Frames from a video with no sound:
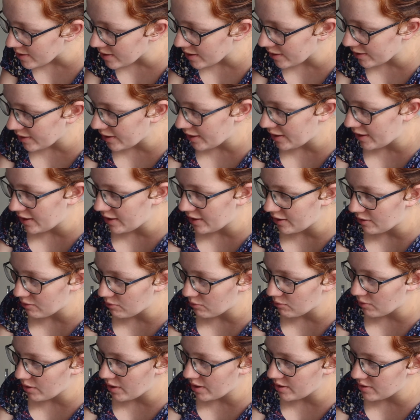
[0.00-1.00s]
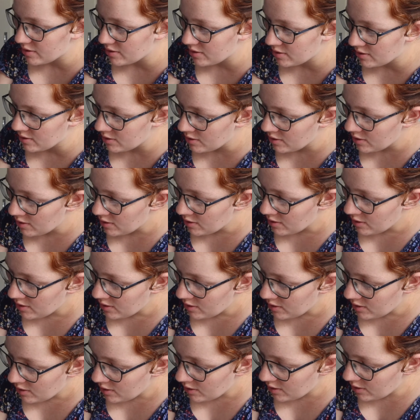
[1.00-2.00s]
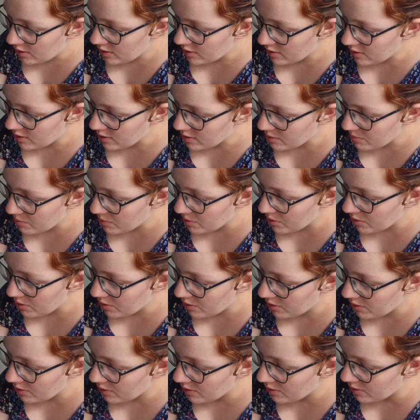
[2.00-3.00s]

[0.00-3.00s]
There's like a hair right in the test window.